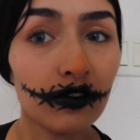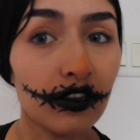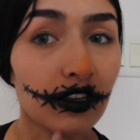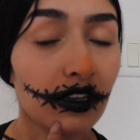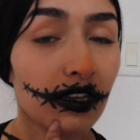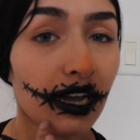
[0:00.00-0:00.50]

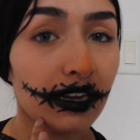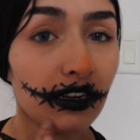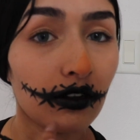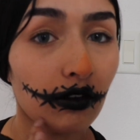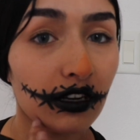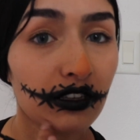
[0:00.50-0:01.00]
you can kind
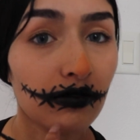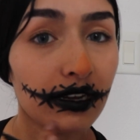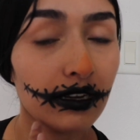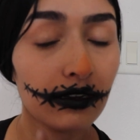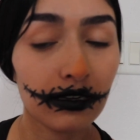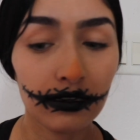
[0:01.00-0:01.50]
of notice
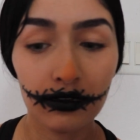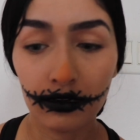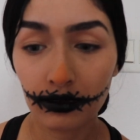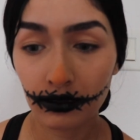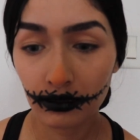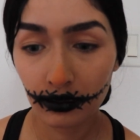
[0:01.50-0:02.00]
right here.
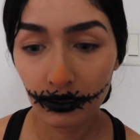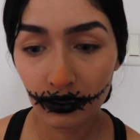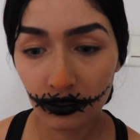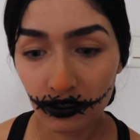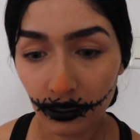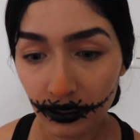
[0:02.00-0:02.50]

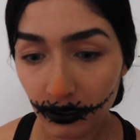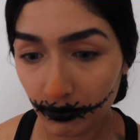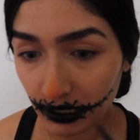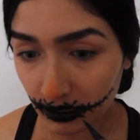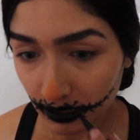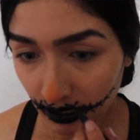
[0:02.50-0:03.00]
So I'm gonna
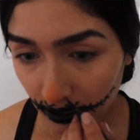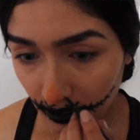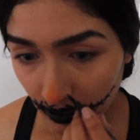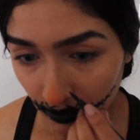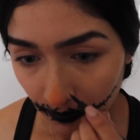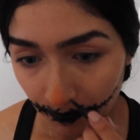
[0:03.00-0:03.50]
be
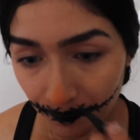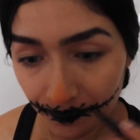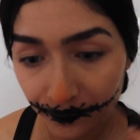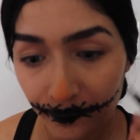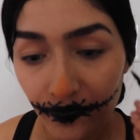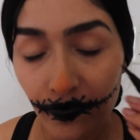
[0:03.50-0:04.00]
taking
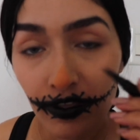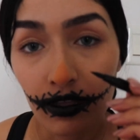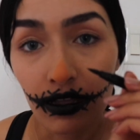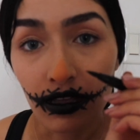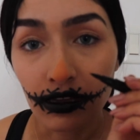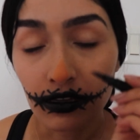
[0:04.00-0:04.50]

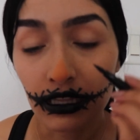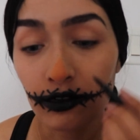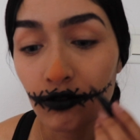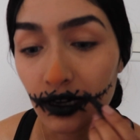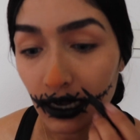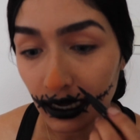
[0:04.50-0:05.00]

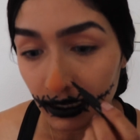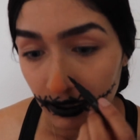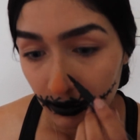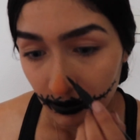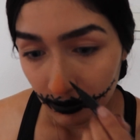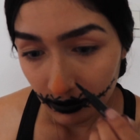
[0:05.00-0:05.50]
liquid
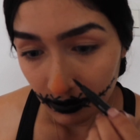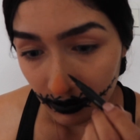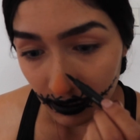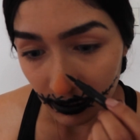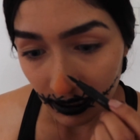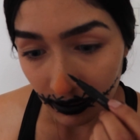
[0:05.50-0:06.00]
eyeliner
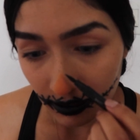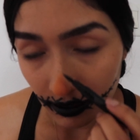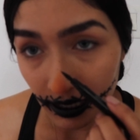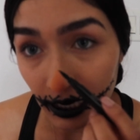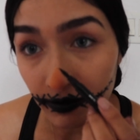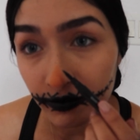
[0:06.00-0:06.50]
and then
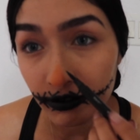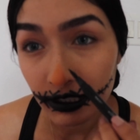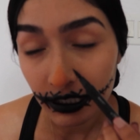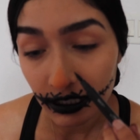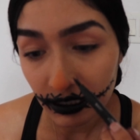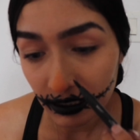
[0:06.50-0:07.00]

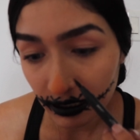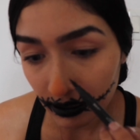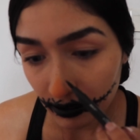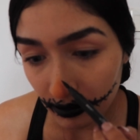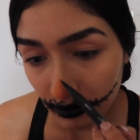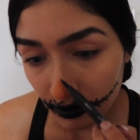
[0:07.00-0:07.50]
carefully you're gonna
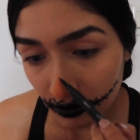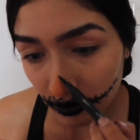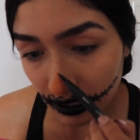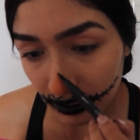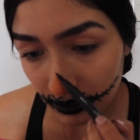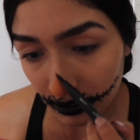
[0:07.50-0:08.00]

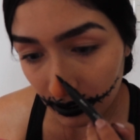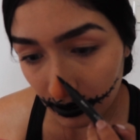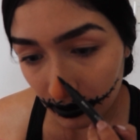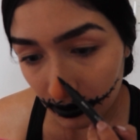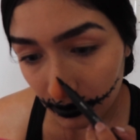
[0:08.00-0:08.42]
trace it.